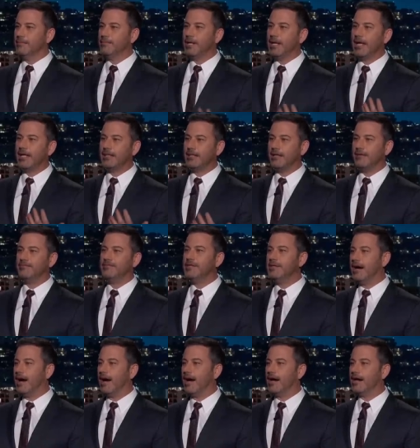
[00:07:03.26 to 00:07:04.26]
But I love
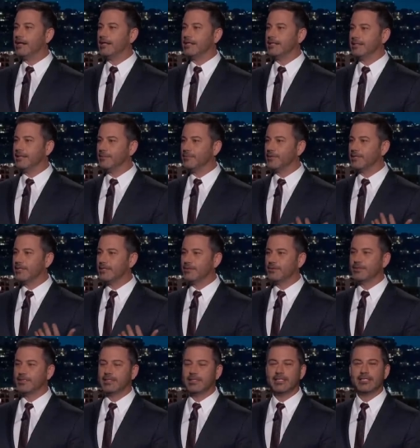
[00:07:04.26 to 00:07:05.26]
the irony that we're going to
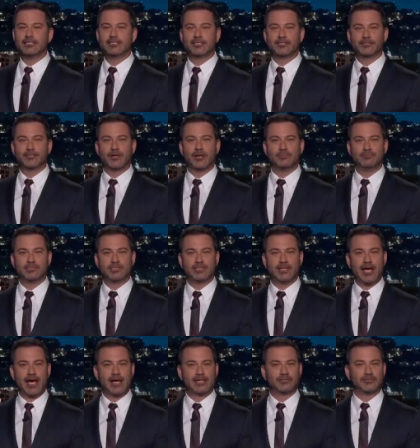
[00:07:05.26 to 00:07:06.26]
release Trump's
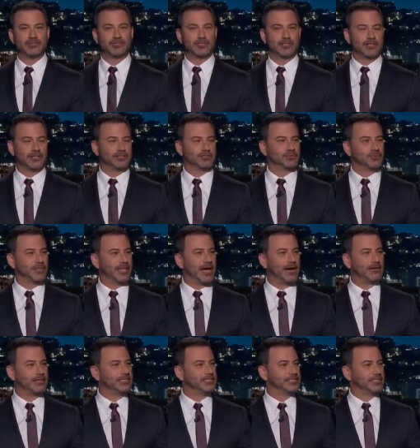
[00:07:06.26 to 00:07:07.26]
tax returns
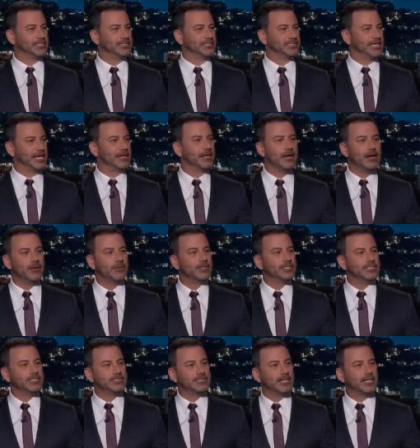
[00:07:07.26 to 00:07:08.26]
without his consent.
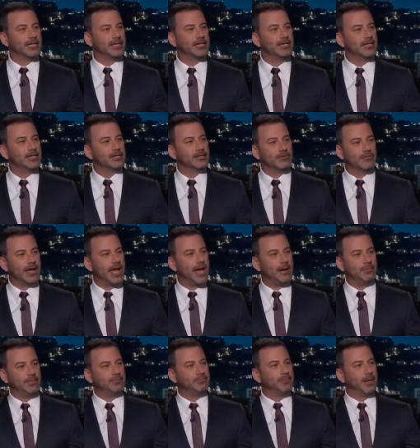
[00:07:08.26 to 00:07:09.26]
We're just going to
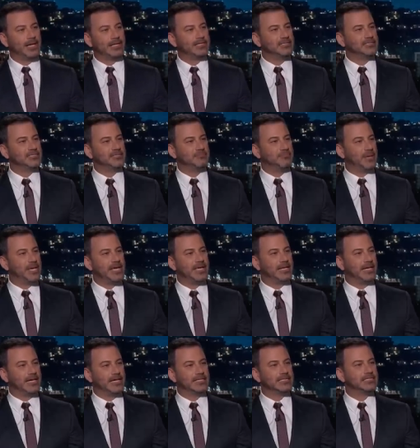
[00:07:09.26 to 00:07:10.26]
grab him by the
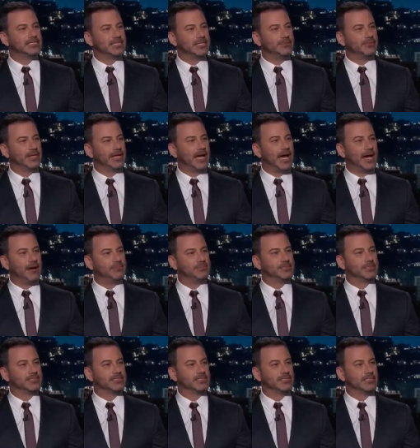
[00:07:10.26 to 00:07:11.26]
subpoena and see what
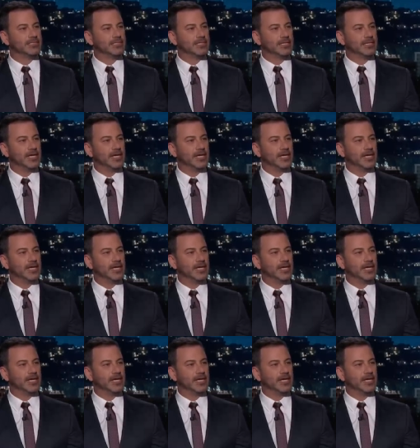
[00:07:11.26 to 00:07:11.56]
happens.